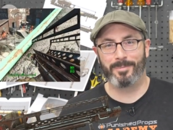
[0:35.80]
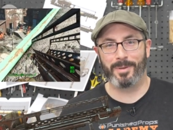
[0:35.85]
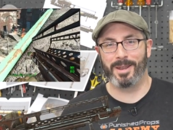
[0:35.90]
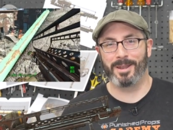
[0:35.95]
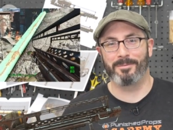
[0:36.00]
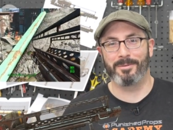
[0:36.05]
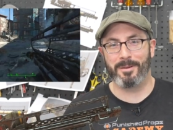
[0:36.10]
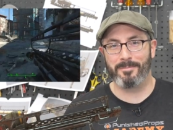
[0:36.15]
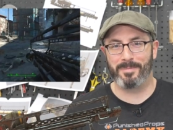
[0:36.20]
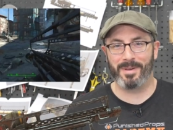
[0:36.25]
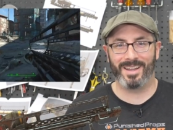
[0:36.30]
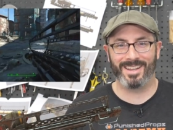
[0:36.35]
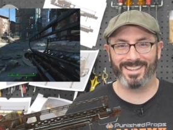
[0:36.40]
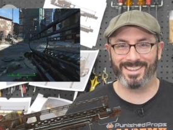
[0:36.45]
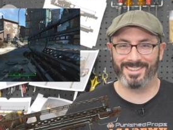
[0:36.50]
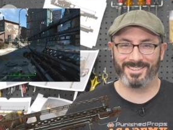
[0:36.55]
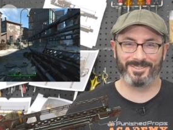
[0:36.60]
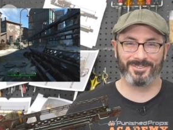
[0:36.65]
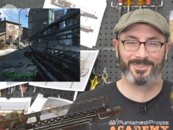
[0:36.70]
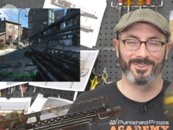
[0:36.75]
been on my bucket
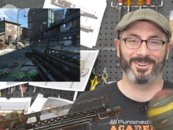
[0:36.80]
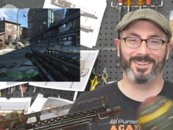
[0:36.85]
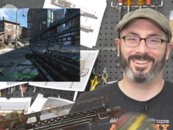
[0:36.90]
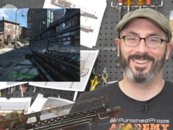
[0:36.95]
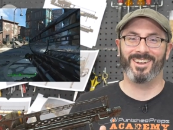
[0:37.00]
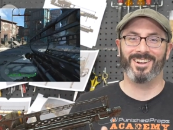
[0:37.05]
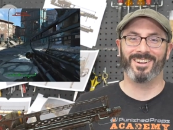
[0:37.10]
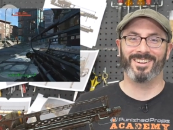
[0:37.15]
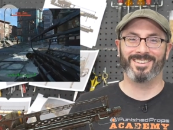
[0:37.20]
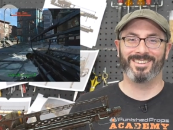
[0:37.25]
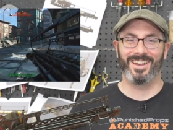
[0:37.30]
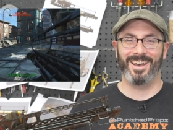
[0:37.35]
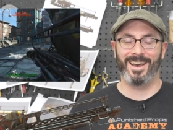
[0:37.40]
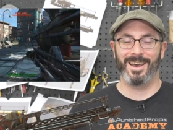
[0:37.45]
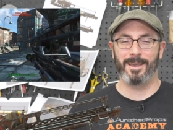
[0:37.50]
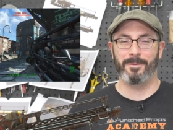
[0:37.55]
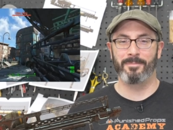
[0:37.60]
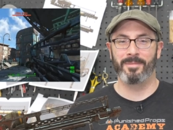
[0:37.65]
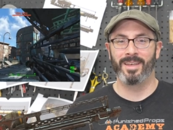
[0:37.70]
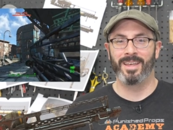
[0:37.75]
list for a long
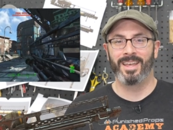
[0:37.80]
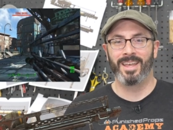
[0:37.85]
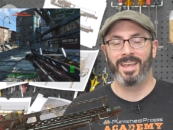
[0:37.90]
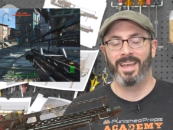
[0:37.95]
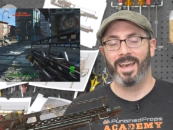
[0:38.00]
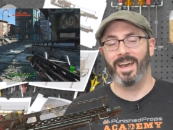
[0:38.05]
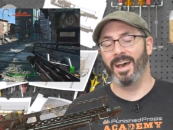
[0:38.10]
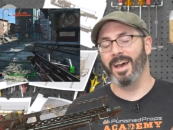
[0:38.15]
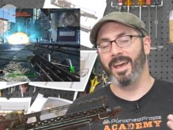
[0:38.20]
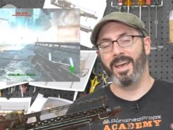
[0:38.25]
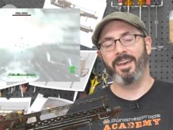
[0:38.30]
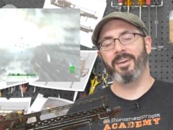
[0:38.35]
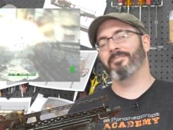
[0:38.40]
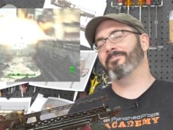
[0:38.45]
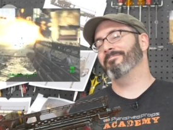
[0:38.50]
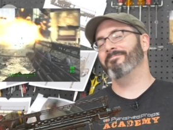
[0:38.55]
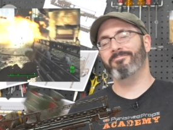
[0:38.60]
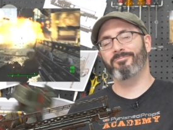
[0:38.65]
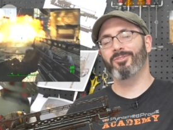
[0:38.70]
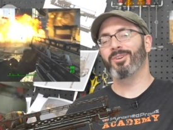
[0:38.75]
time. Uh,
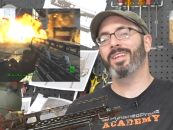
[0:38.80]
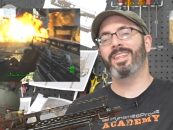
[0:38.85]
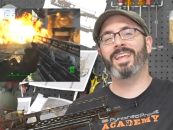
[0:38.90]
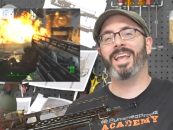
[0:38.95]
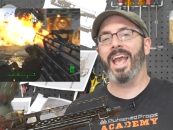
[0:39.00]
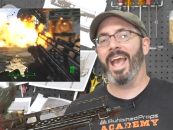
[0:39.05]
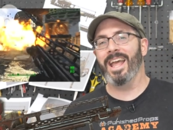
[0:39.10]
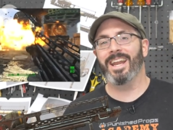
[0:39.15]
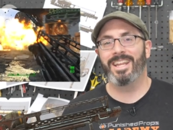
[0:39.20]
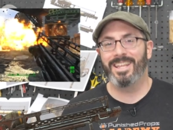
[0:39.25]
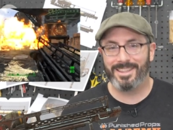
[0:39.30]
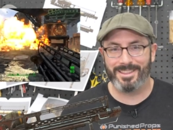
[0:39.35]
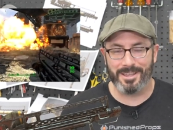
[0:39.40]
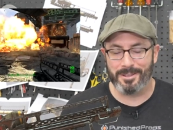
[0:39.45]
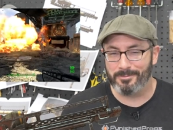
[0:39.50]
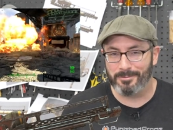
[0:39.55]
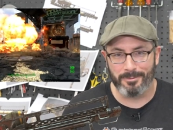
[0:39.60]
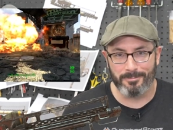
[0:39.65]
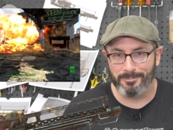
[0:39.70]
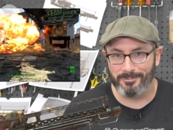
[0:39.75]
really,
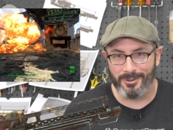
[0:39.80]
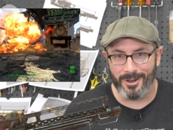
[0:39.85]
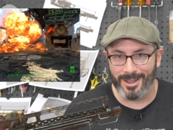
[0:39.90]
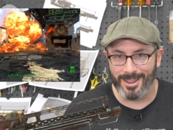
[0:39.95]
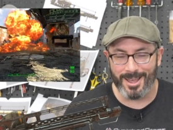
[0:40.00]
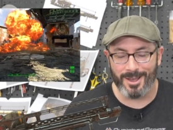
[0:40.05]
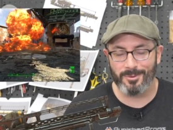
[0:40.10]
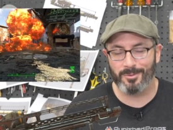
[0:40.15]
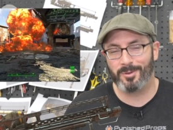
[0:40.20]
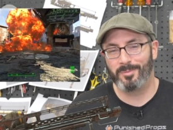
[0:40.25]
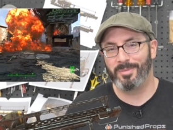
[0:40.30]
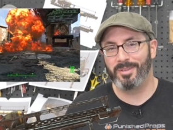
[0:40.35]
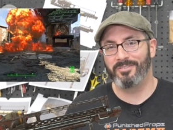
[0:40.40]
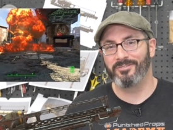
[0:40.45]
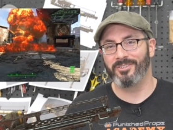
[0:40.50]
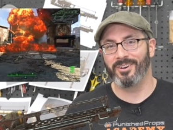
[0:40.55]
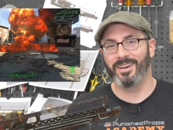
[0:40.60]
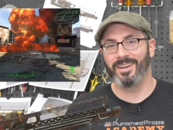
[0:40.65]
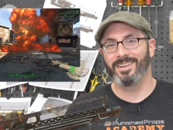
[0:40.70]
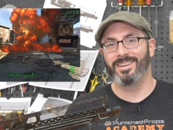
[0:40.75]
anything from Fallout would be
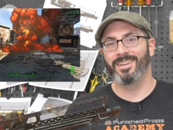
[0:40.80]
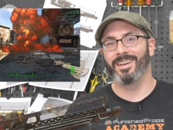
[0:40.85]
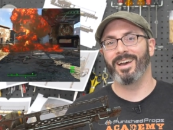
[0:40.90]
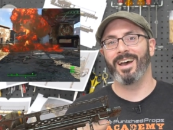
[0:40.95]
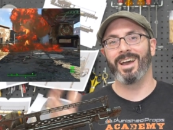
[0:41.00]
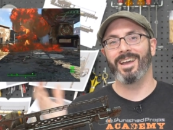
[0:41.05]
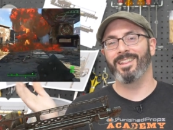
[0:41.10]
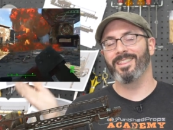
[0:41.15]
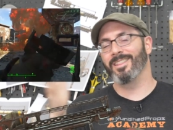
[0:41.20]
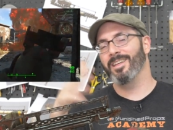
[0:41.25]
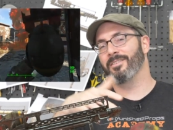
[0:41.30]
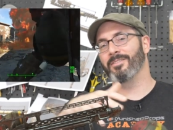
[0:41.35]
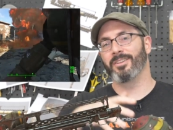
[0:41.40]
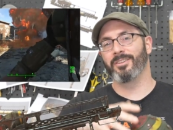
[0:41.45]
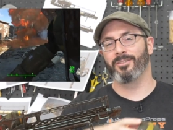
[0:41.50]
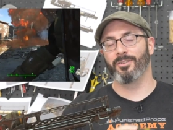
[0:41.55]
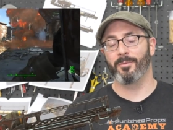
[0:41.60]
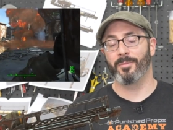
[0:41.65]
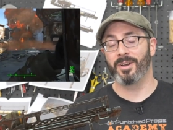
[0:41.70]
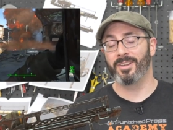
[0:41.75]
fun. I love
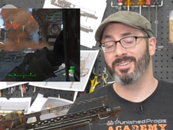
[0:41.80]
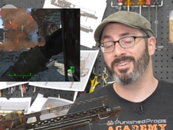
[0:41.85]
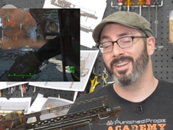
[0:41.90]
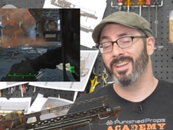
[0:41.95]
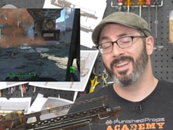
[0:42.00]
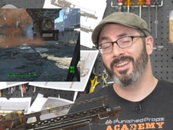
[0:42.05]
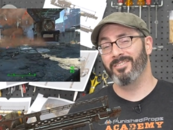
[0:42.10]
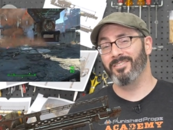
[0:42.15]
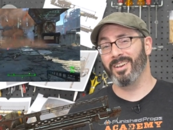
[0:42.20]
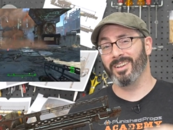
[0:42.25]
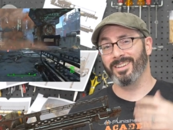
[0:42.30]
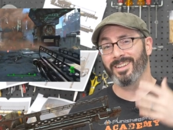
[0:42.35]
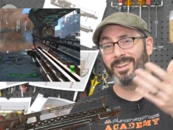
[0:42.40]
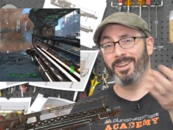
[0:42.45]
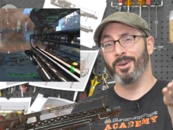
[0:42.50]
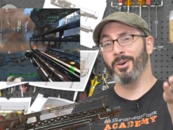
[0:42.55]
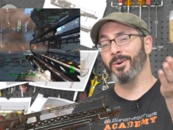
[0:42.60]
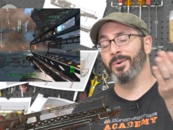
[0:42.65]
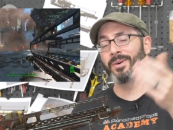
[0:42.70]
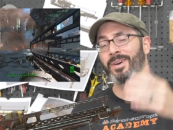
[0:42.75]
it so much. In fact, I
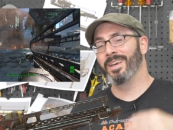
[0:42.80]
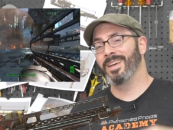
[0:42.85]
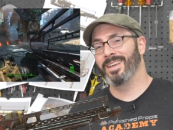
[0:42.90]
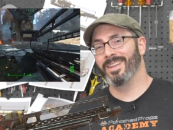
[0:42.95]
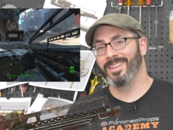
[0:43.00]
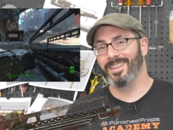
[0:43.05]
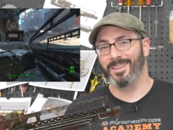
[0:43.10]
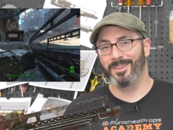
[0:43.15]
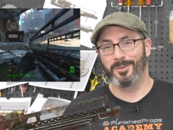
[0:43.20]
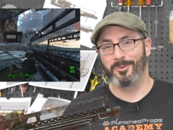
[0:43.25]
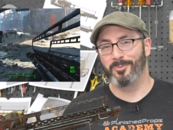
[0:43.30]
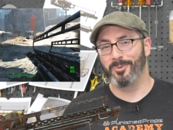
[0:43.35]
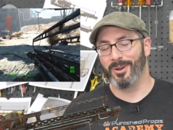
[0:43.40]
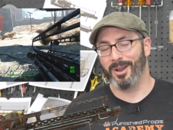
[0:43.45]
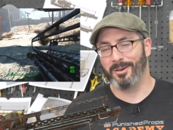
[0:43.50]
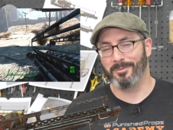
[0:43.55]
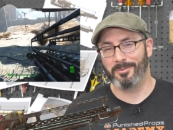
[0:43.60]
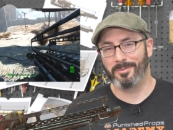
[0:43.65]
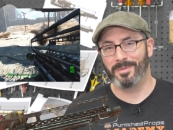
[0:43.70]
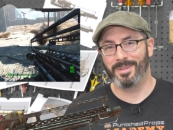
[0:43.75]
know that you
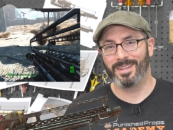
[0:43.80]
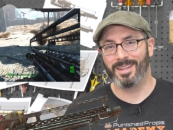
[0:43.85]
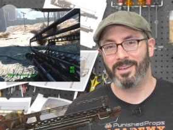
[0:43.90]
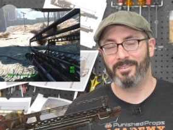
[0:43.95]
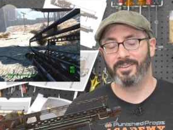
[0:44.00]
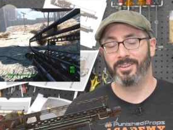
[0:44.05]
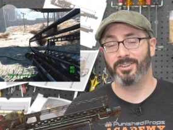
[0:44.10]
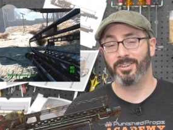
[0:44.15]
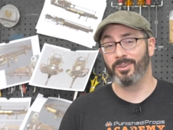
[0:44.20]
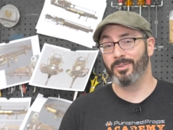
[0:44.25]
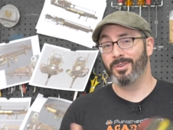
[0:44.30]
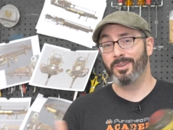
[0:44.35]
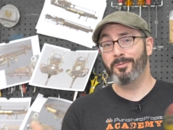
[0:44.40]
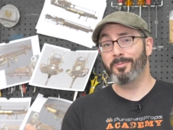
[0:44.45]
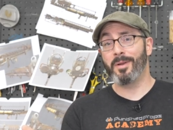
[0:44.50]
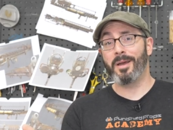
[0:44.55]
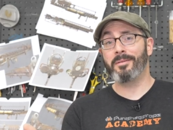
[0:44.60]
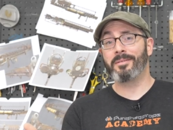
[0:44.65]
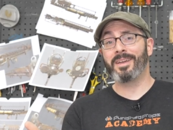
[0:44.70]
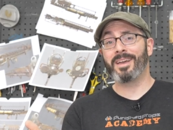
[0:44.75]
probably love it too, and you
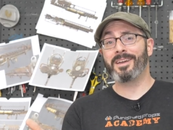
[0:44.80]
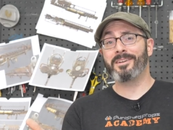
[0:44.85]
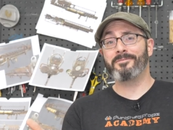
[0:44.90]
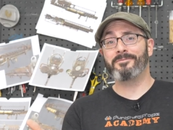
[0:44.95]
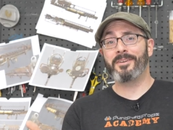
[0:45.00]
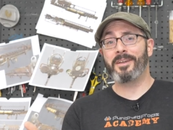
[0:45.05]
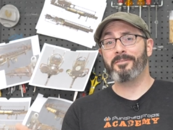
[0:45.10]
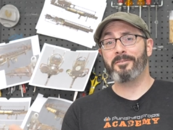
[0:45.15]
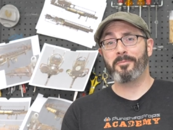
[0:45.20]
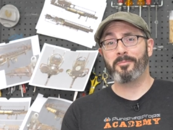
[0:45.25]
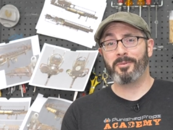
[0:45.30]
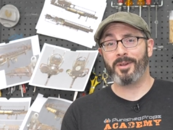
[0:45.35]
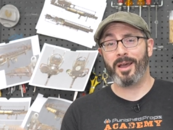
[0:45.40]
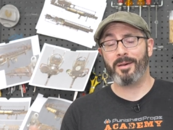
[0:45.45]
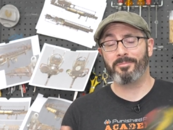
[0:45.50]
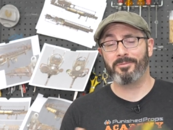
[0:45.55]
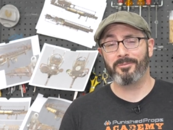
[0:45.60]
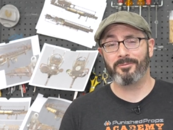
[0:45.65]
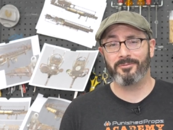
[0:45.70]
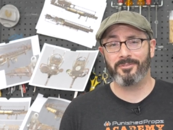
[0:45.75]
probably got a favorite
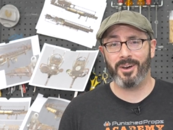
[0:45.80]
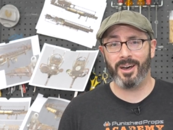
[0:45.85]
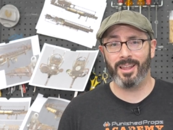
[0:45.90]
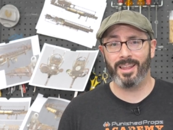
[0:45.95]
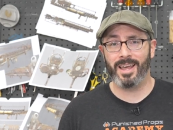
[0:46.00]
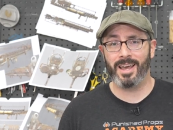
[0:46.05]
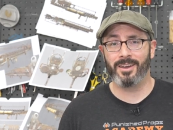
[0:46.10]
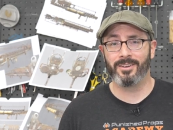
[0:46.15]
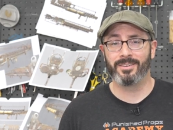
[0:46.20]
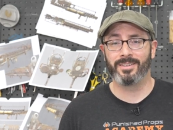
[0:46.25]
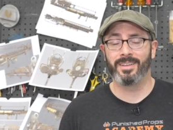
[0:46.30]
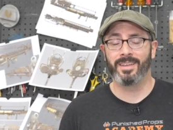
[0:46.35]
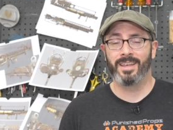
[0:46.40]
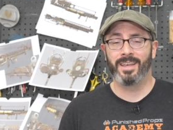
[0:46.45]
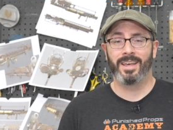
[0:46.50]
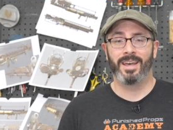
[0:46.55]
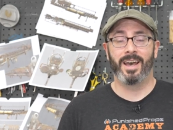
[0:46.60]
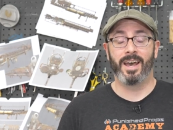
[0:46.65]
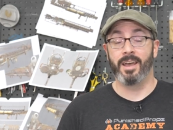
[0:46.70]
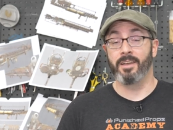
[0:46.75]
prop from Fallout.
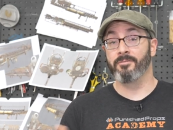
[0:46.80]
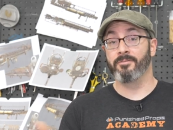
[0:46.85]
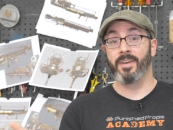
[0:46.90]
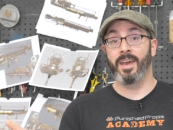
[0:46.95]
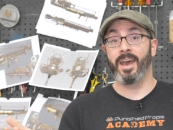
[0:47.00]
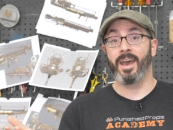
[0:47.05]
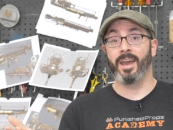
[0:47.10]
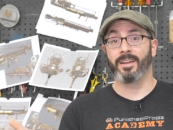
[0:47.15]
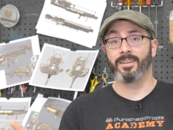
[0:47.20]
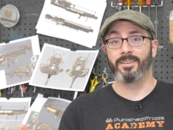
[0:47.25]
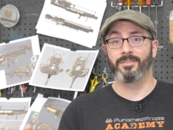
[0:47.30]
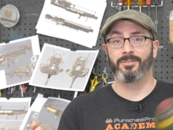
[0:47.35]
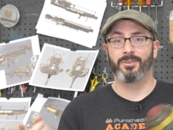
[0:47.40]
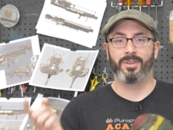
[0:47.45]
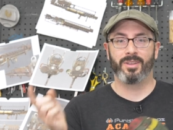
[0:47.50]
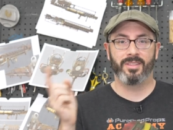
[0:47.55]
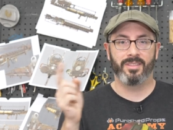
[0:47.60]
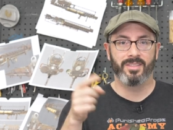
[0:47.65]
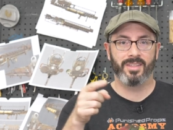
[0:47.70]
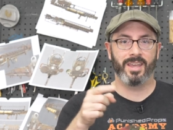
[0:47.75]
Uh, in fact, if you
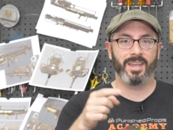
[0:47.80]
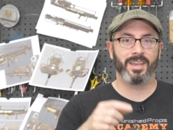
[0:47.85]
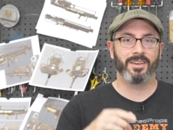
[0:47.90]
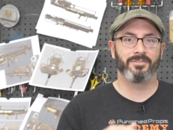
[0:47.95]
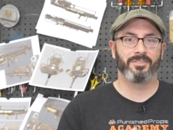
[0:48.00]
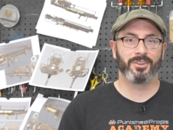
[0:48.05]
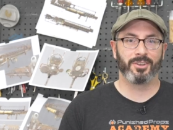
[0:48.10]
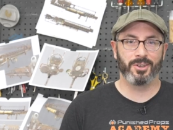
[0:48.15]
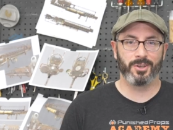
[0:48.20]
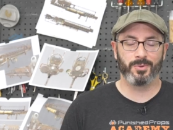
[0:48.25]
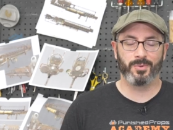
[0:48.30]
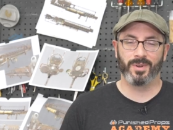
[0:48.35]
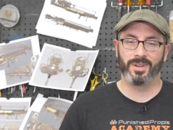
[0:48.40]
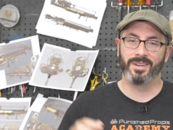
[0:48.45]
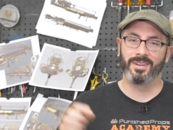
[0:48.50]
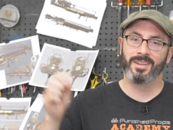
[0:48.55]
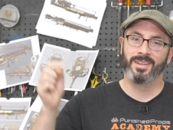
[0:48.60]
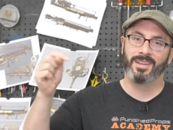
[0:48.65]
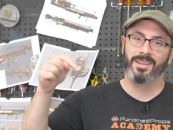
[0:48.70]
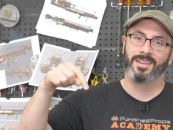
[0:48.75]
can think of a good one,